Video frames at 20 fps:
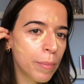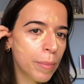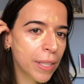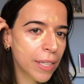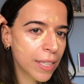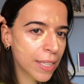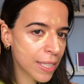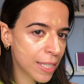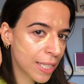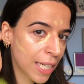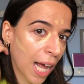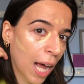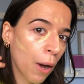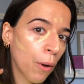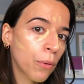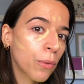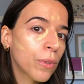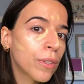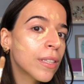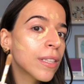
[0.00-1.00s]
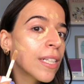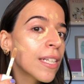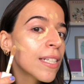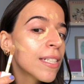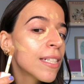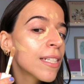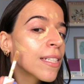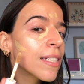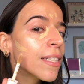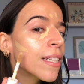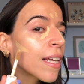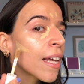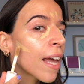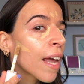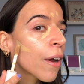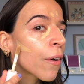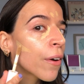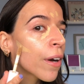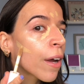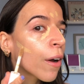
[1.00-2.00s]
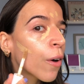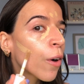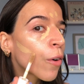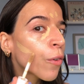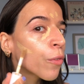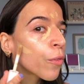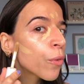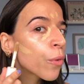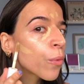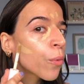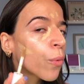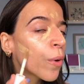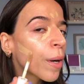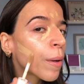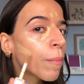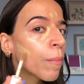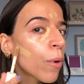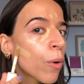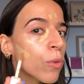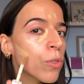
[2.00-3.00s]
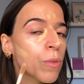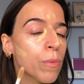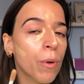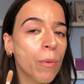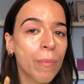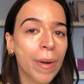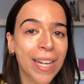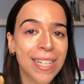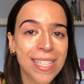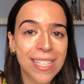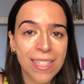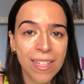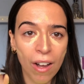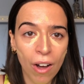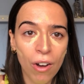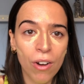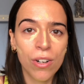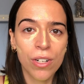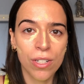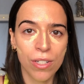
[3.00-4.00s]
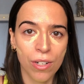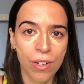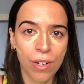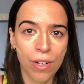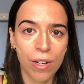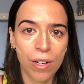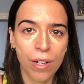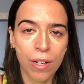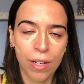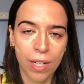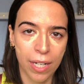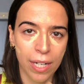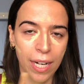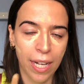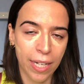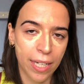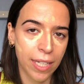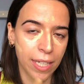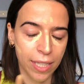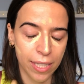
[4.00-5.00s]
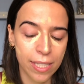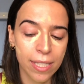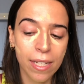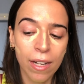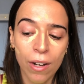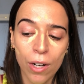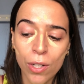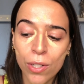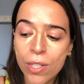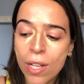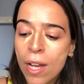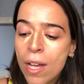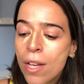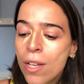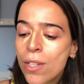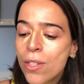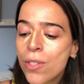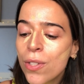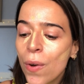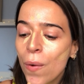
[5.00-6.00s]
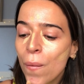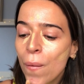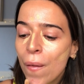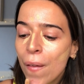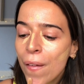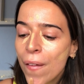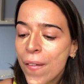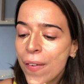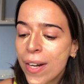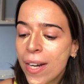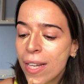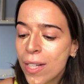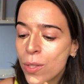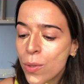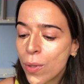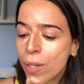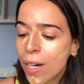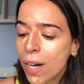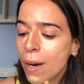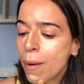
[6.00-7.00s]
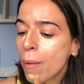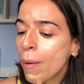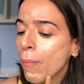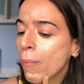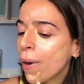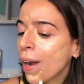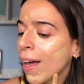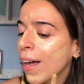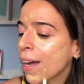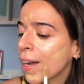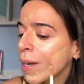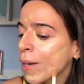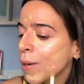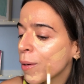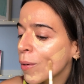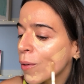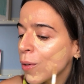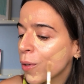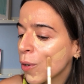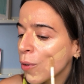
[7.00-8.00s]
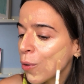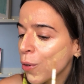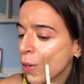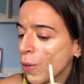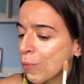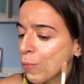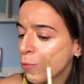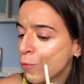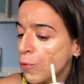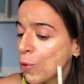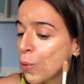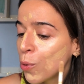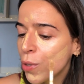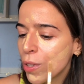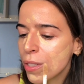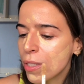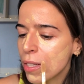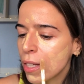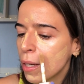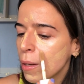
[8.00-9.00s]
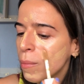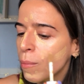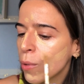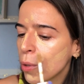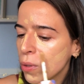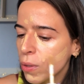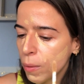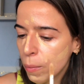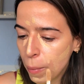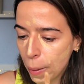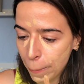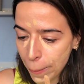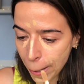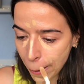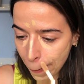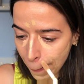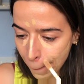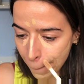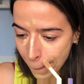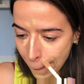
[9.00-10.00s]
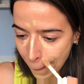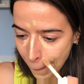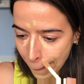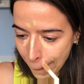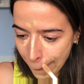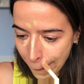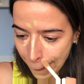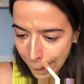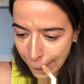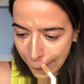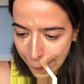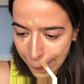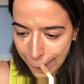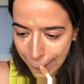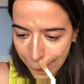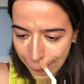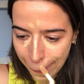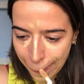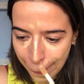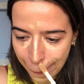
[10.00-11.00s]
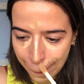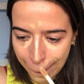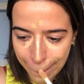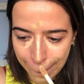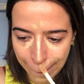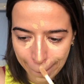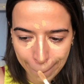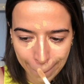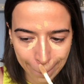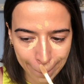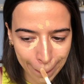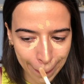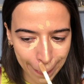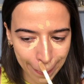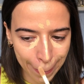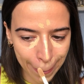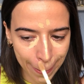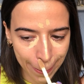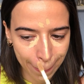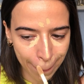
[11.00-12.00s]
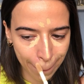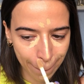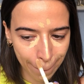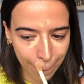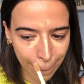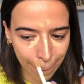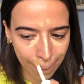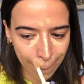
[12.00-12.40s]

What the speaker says: because now this is the area of where most of my scars are, and acne scars. So that's where I'm applying, or I'm focusing most of my makeup. And I had to do it here too,